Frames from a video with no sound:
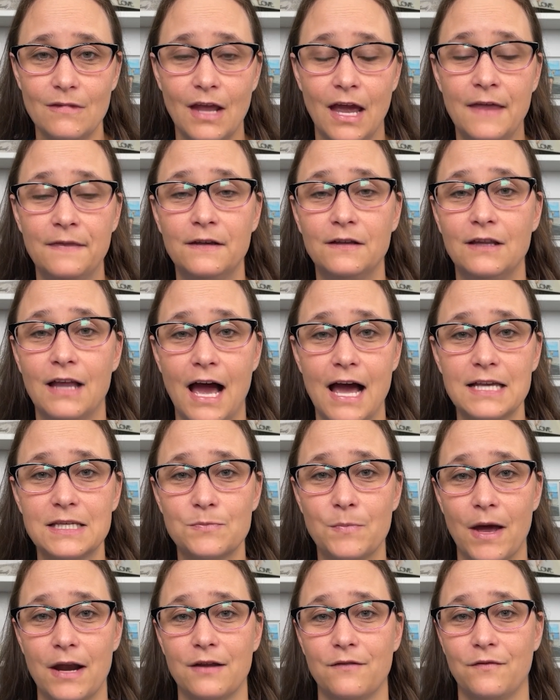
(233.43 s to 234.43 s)
And the
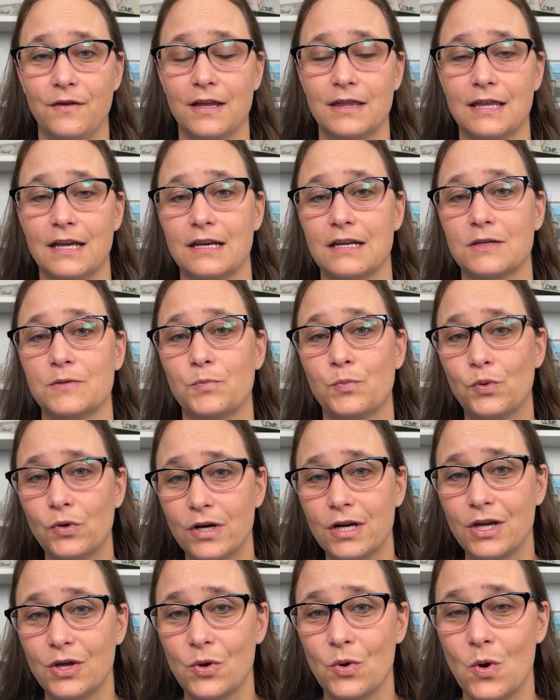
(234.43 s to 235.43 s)
last benefit that is
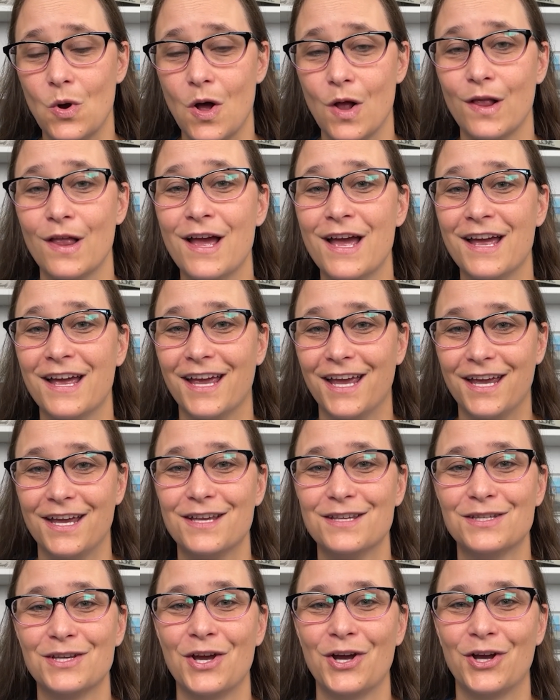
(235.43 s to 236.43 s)
pretty cool is